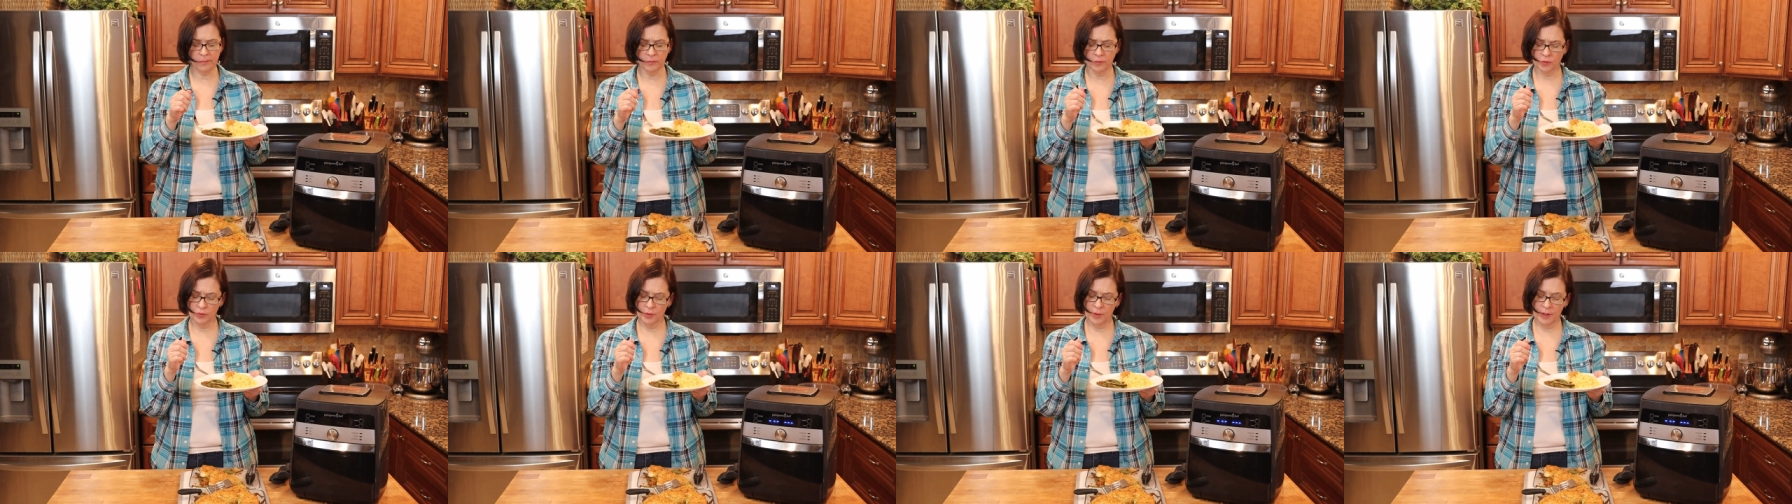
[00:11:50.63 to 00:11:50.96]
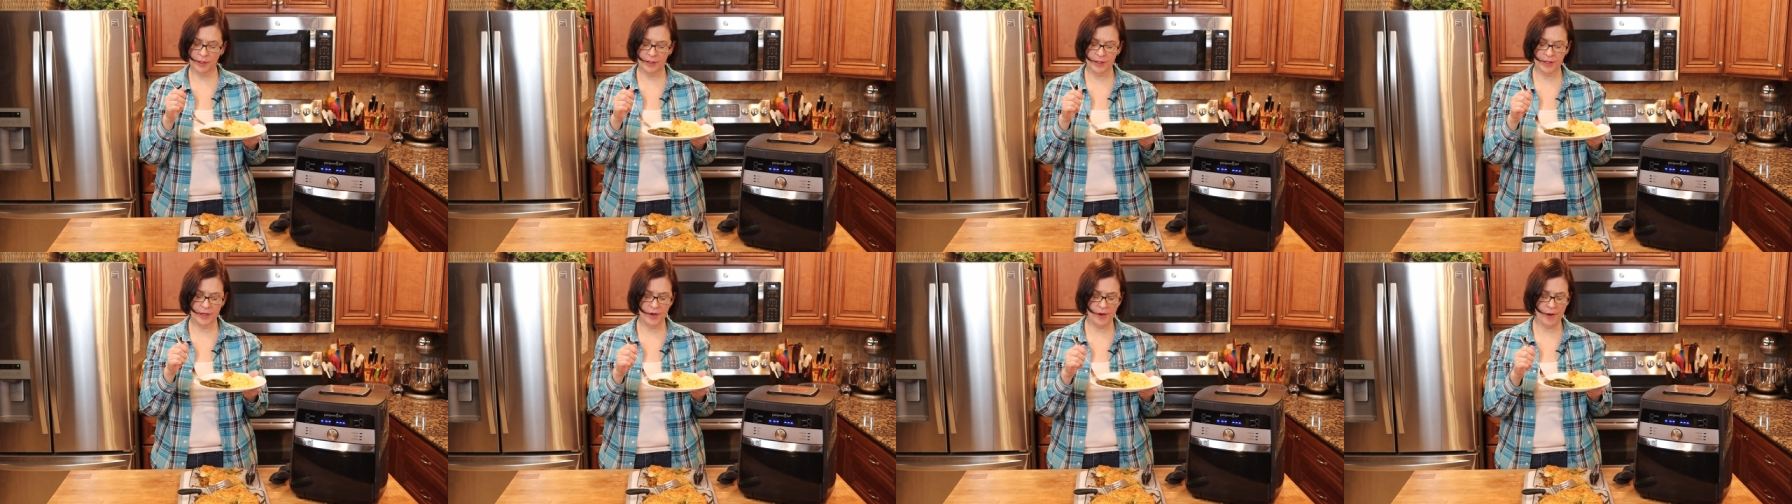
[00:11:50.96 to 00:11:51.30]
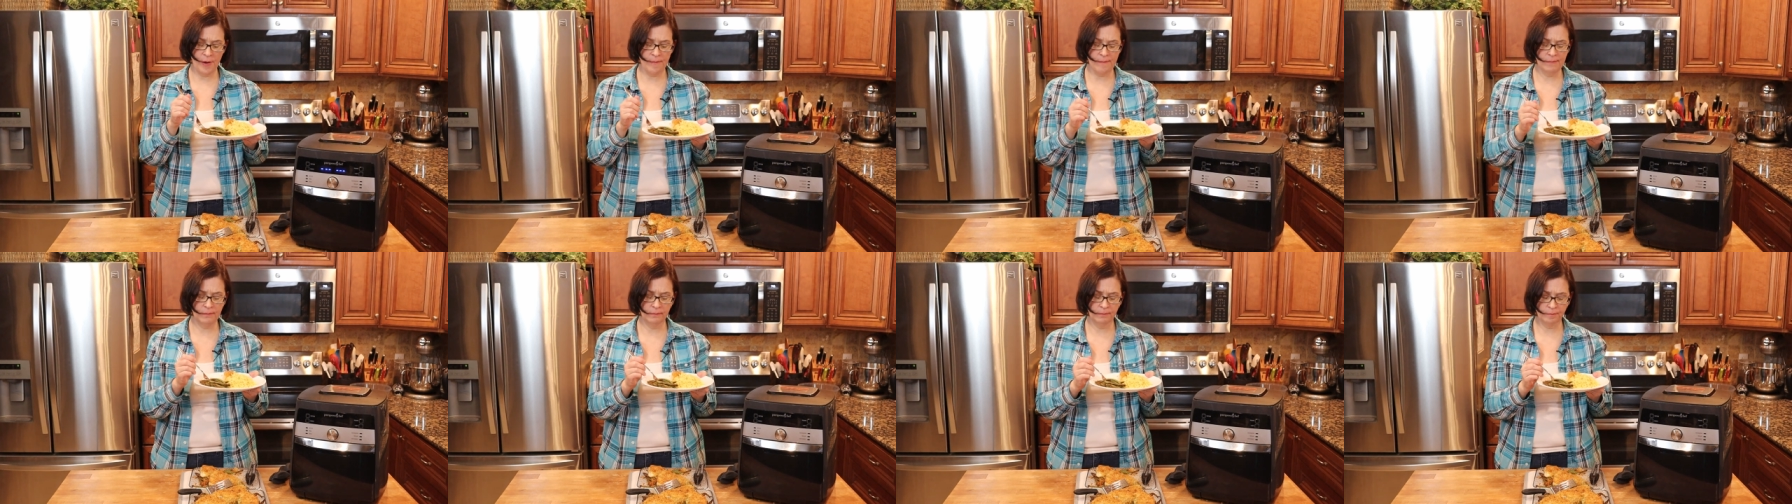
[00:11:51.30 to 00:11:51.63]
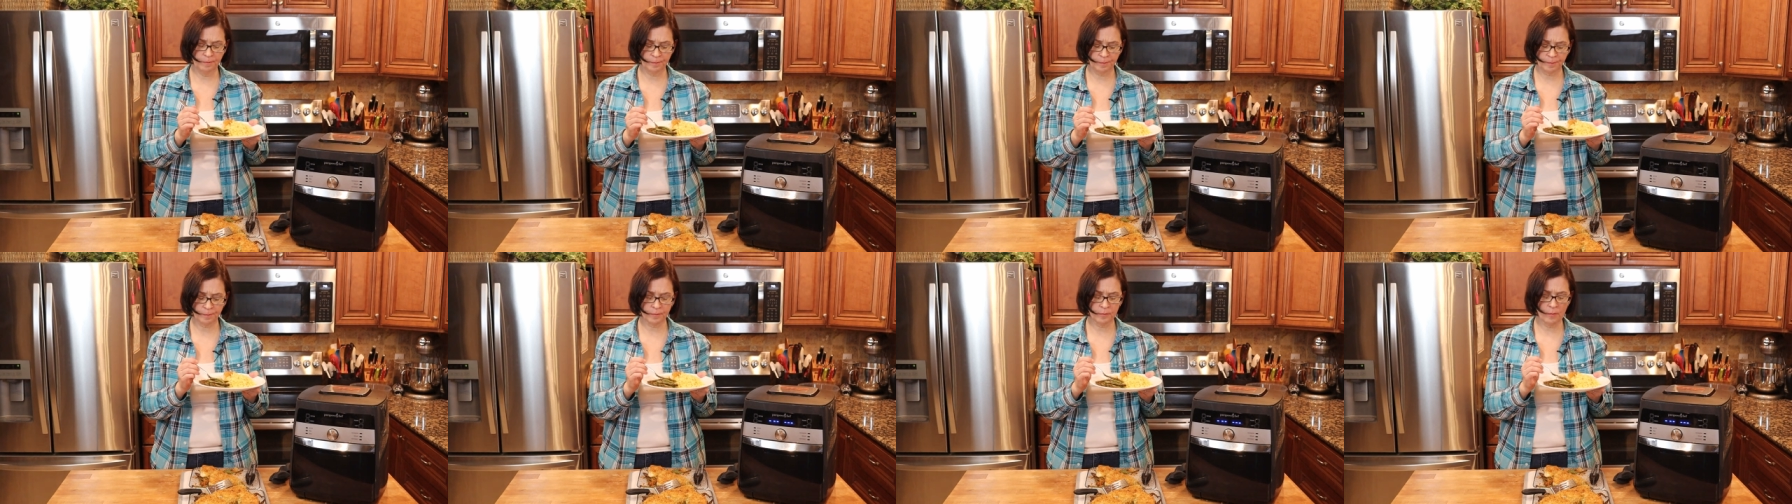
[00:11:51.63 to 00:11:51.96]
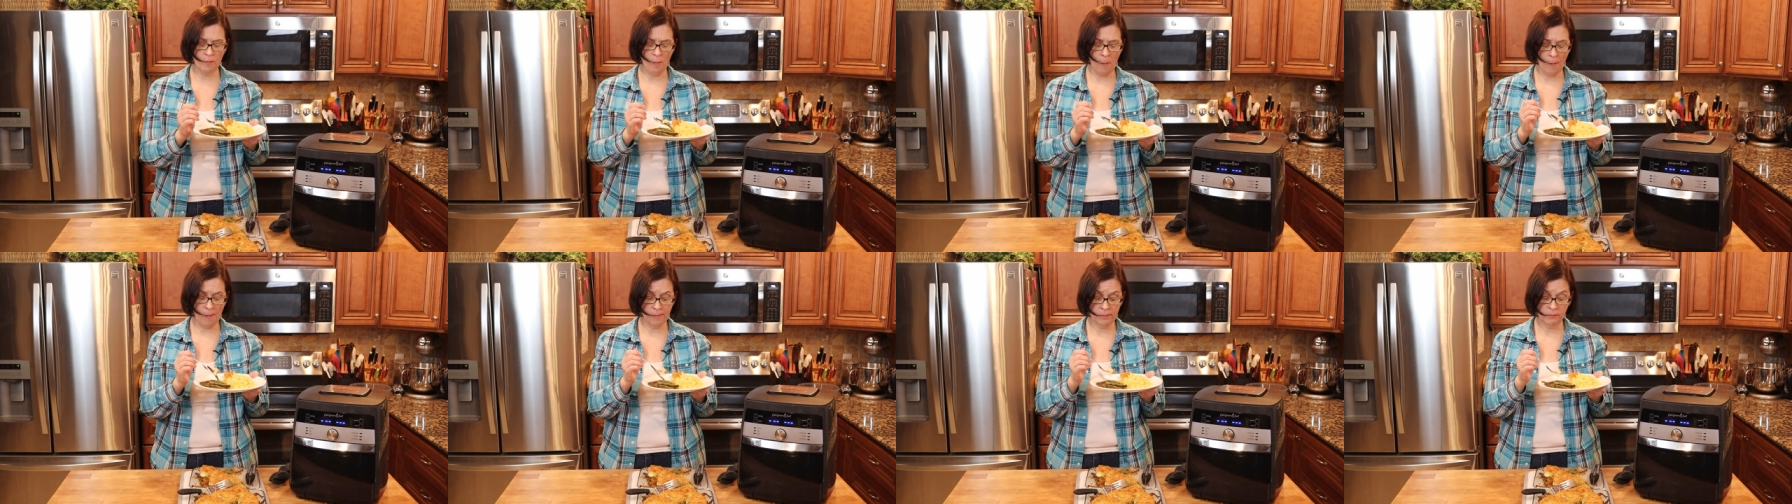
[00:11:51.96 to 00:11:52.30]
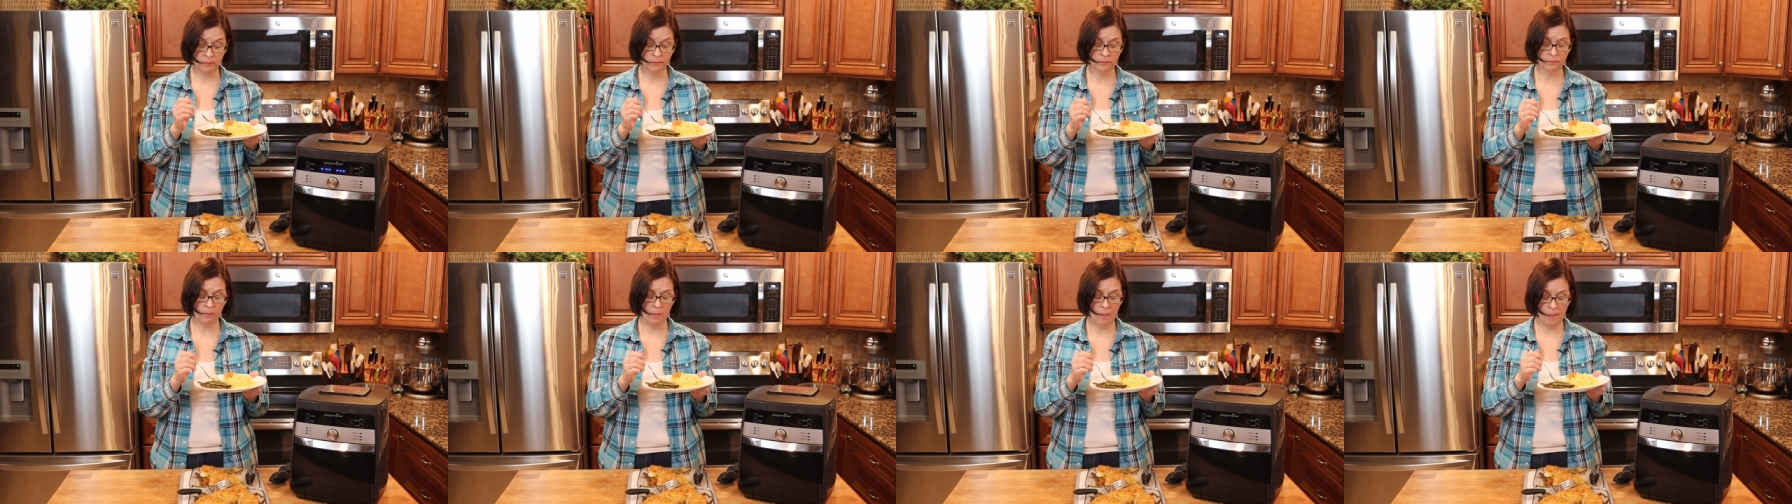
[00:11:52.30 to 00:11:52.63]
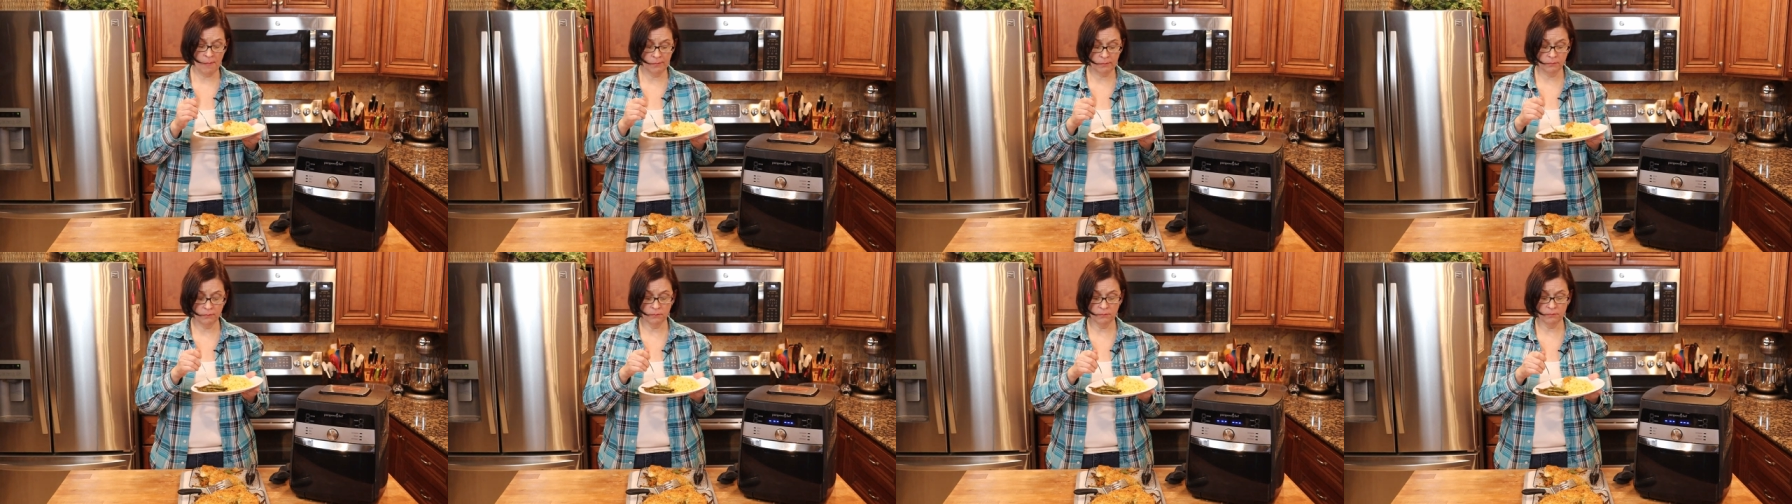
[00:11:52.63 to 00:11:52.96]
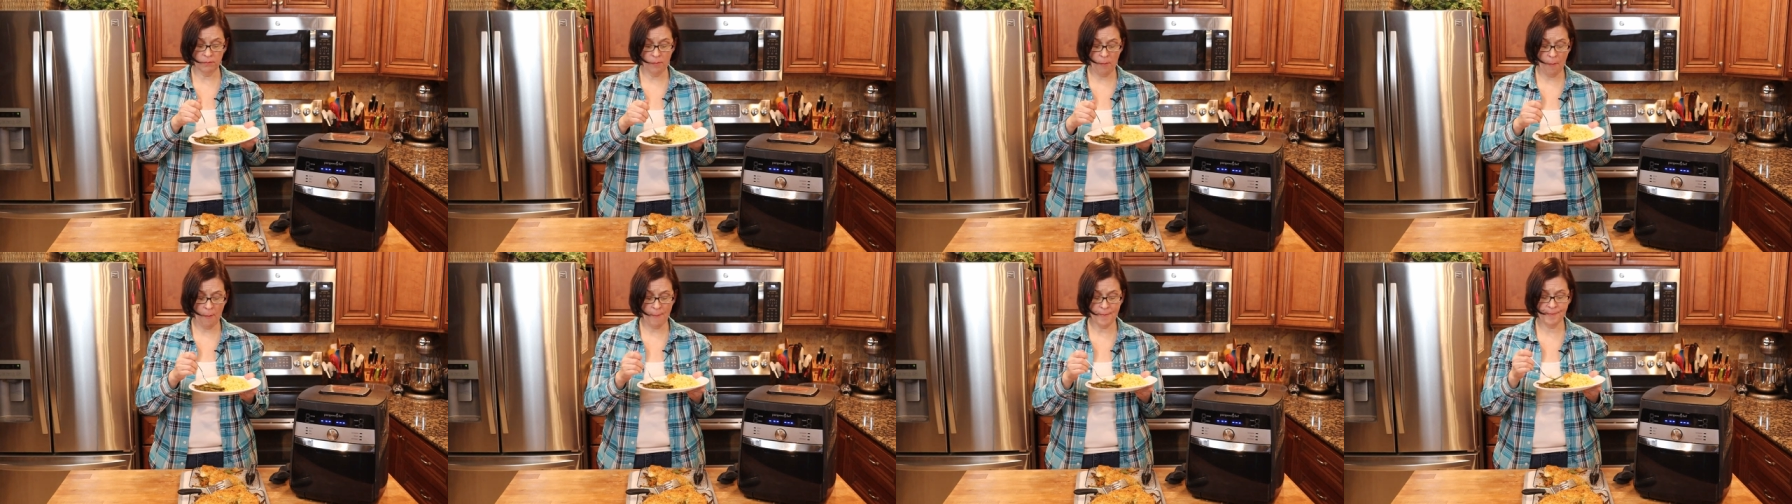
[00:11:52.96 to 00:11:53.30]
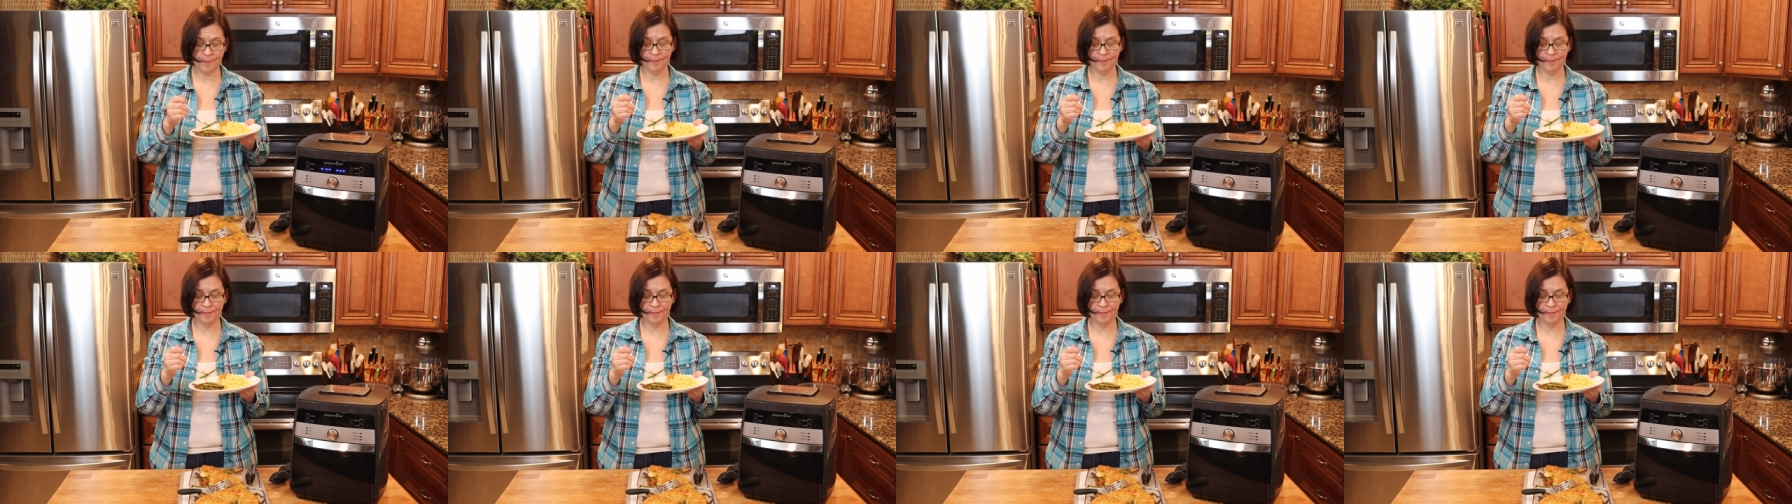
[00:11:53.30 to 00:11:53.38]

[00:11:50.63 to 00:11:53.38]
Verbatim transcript: really good. Mmm.